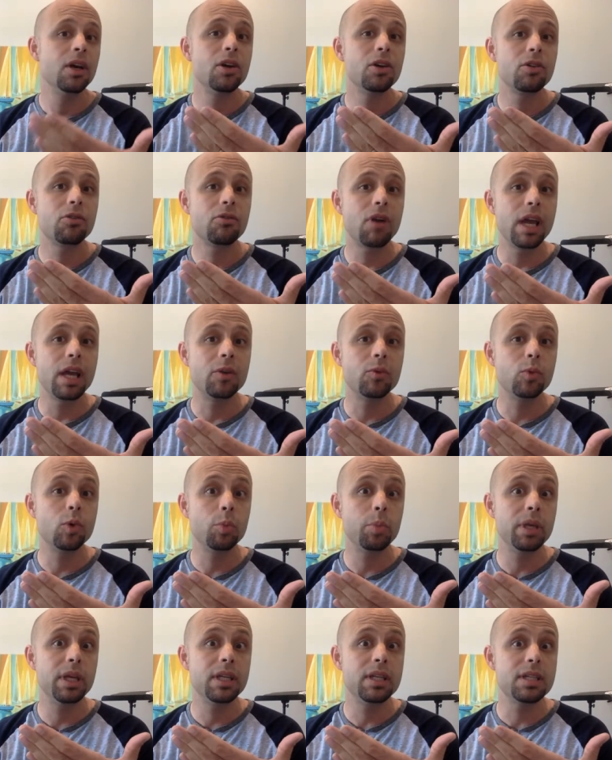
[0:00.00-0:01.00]
great,
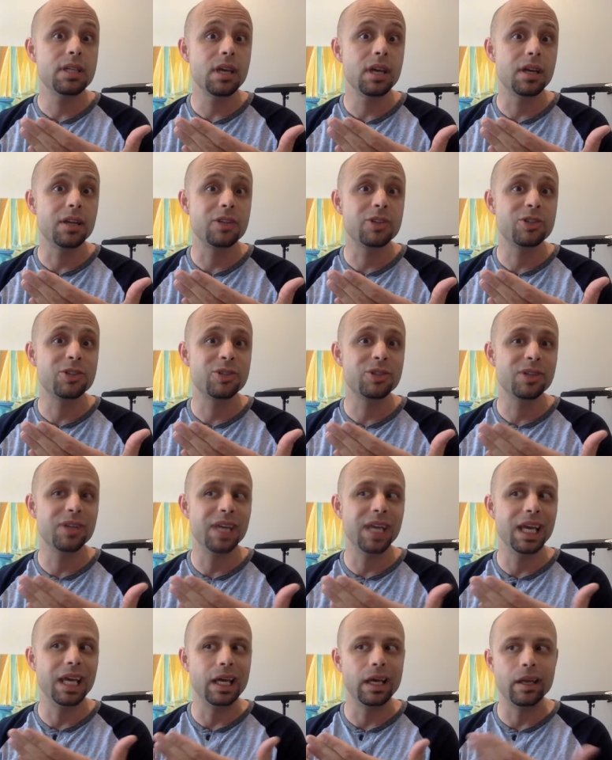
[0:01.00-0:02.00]
we'll be in touch.
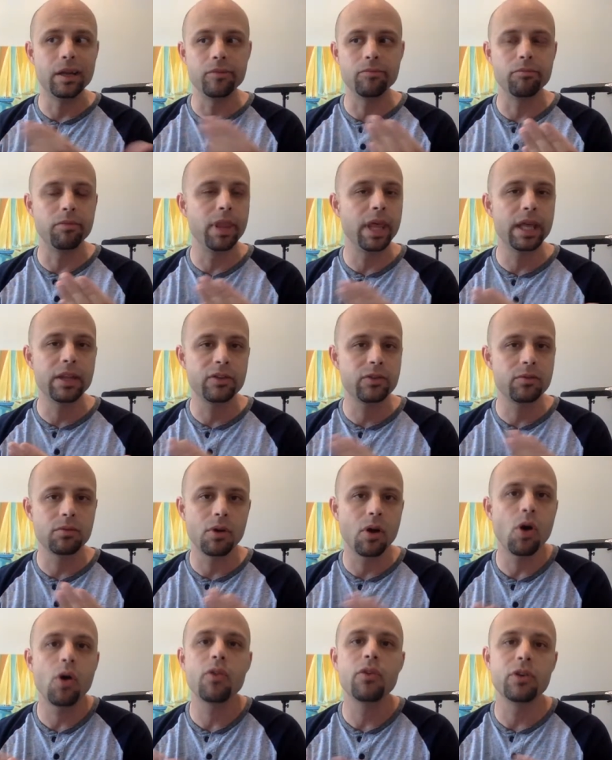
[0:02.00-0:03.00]
And that's
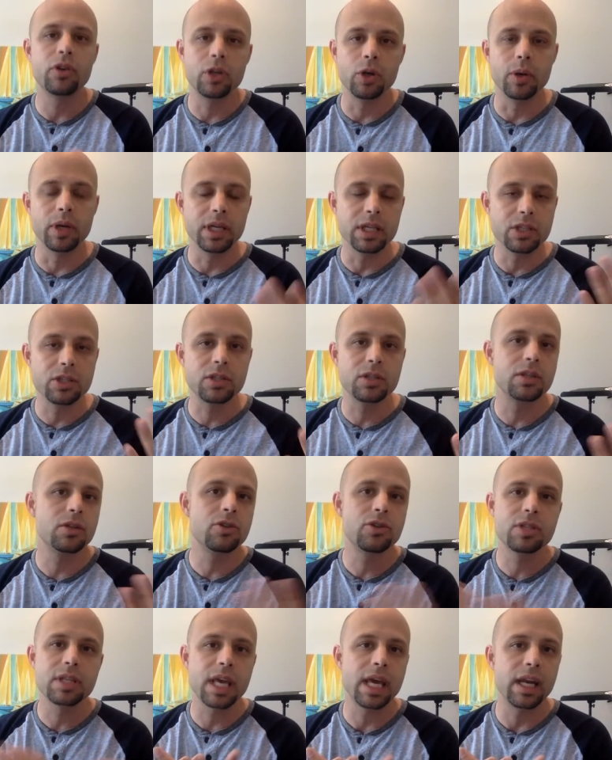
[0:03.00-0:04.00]
all they're doing they're
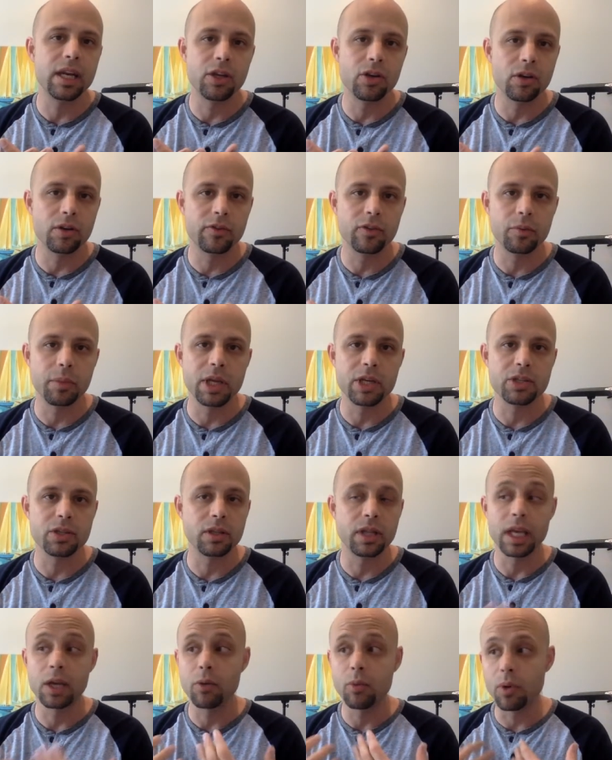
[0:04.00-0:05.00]
just getting your
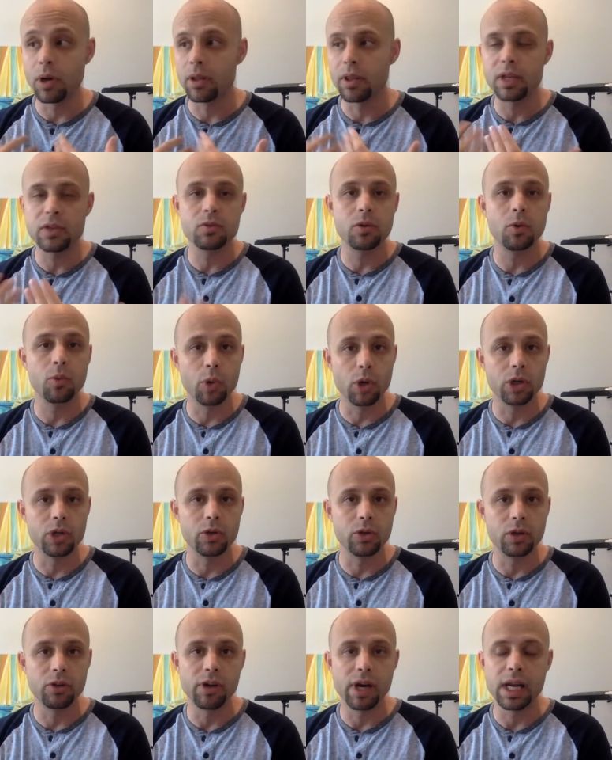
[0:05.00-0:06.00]
information. That's what we're
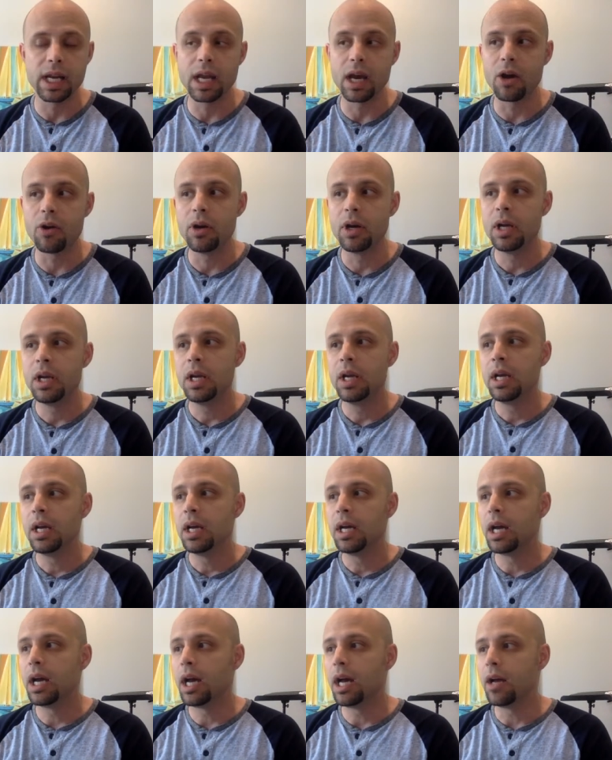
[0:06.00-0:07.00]
doing right
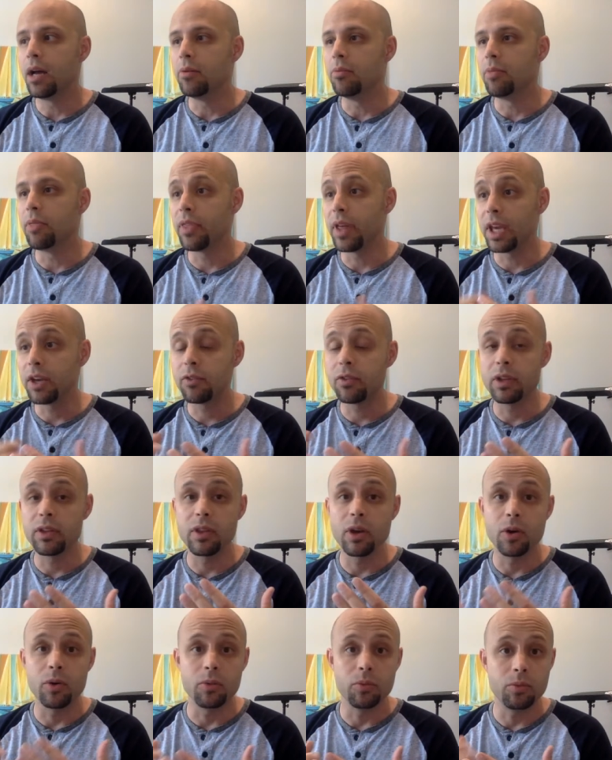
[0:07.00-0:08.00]
now. Thankfully,
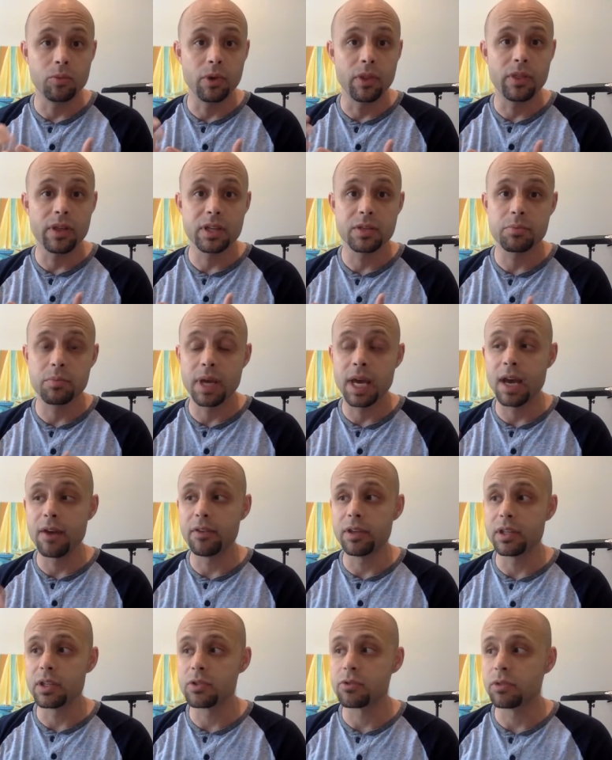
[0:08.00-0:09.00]
though, with us
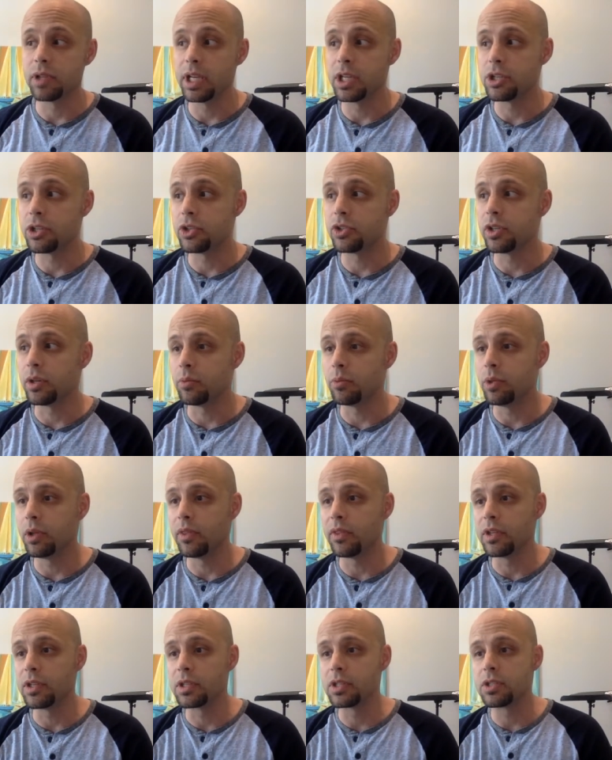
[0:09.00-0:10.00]
having this relationship
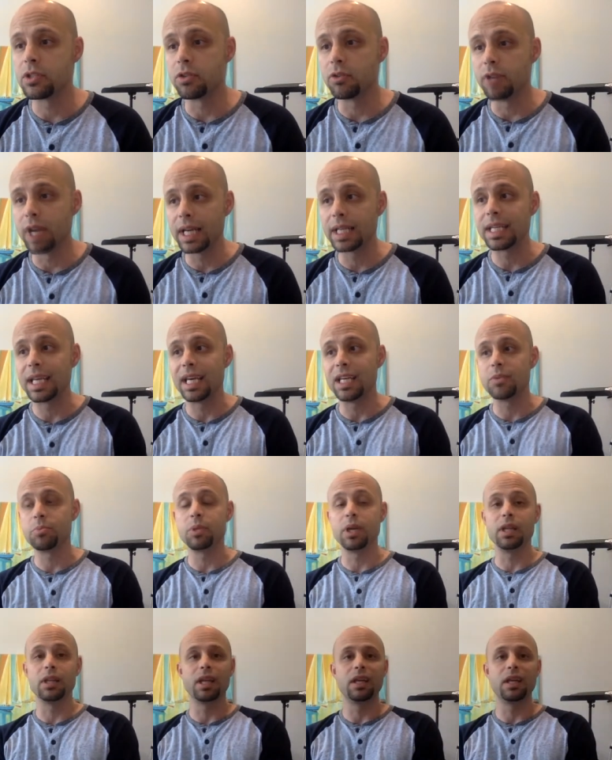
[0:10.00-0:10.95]
with this direct SBA